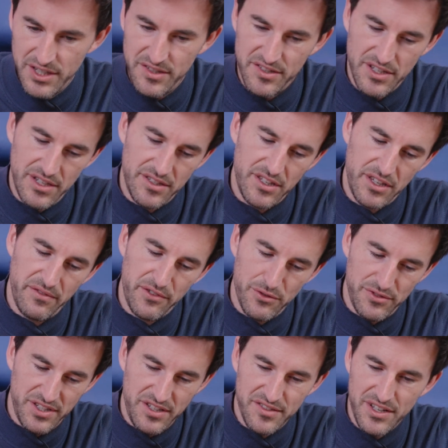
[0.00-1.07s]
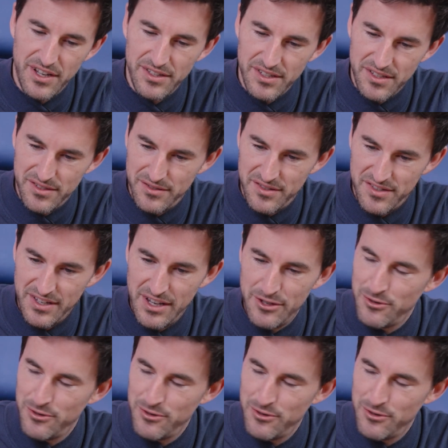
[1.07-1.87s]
is that if your design doesn't sell,